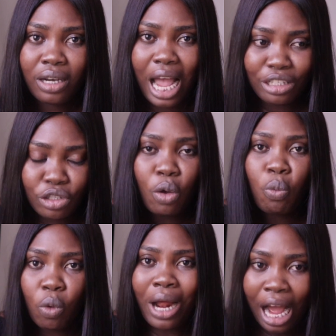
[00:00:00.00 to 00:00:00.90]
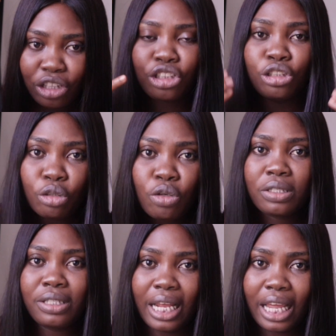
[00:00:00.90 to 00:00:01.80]
and saw how she
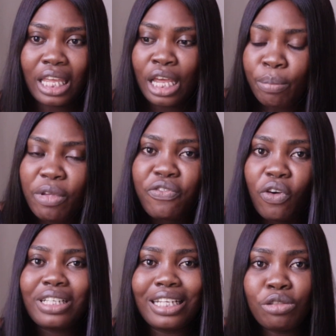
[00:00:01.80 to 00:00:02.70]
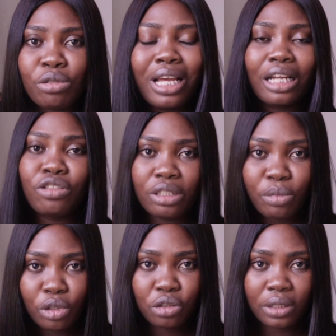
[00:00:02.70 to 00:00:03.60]
looked like before they took her to the
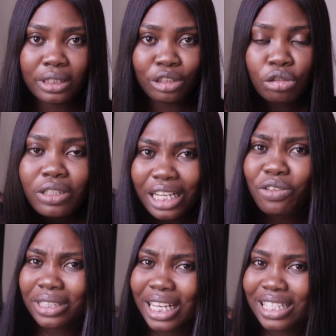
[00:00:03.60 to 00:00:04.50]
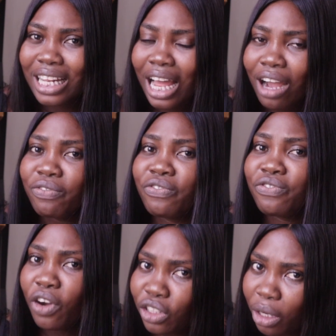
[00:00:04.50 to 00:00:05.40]
mortuary. Do you guys understand how
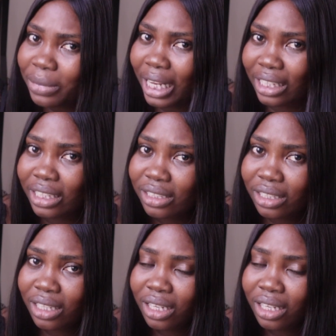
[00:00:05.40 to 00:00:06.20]
fucked up that is?